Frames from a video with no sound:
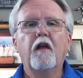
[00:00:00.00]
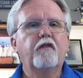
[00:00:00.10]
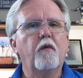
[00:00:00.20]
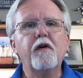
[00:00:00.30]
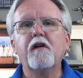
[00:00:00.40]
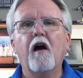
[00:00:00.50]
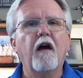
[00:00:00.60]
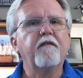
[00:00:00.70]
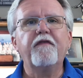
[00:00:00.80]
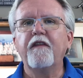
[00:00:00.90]
So we'll
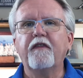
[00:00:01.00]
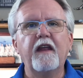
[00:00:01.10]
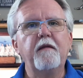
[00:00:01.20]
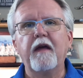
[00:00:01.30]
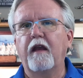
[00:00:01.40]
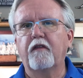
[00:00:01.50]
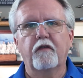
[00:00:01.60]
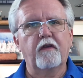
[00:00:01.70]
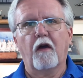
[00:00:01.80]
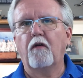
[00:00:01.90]
call it 15 minutes
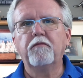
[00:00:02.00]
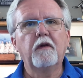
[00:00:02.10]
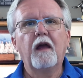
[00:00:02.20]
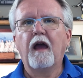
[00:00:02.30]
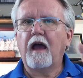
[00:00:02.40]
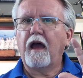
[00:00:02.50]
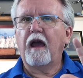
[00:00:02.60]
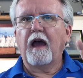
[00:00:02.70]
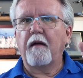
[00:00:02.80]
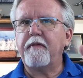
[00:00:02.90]
or so.
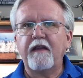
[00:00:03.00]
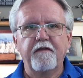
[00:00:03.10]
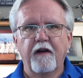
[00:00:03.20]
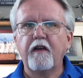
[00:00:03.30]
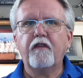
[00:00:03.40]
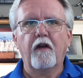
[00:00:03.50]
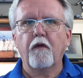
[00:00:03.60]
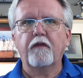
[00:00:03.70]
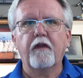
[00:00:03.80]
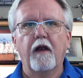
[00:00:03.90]
I'm being very
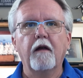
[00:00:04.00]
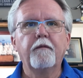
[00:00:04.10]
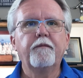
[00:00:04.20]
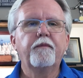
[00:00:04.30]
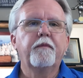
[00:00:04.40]
generous there.